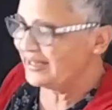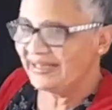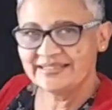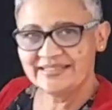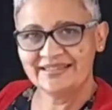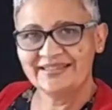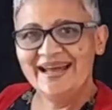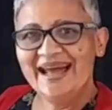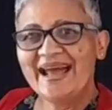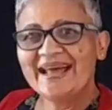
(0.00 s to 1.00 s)
sound,
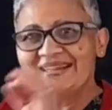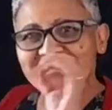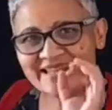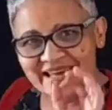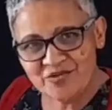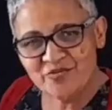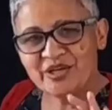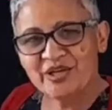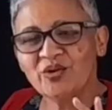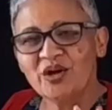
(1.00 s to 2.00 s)
and then we
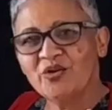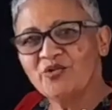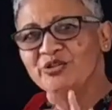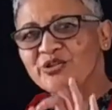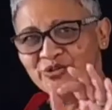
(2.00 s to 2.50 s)
go over to